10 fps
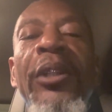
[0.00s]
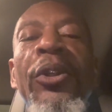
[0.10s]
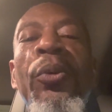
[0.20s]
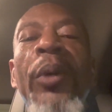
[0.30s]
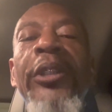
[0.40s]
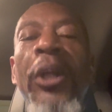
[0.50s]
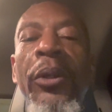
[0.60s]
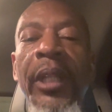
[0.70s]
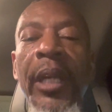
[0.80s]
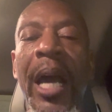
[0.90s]
do with your
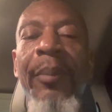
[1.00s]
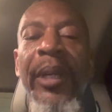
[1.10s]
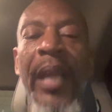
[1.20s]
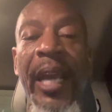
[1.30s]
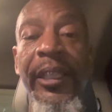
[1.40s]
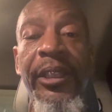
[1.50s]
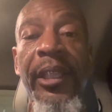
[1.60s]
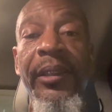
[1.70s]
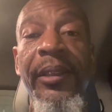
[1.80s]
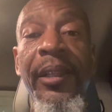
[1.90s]

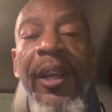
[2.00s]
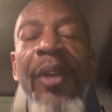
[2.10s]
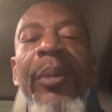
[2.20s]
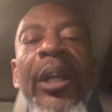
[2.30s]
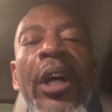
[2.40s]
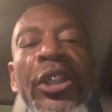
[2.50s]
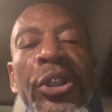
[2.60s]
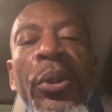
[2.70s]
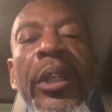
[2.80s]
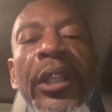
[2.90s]
denomination because
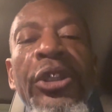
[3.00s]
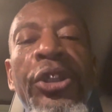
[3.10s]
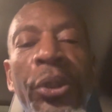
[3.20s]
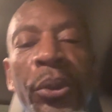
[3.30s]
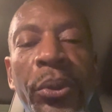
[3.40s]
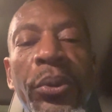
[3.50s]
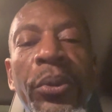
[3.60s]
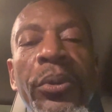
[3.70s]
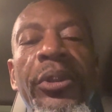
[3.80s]
you can choose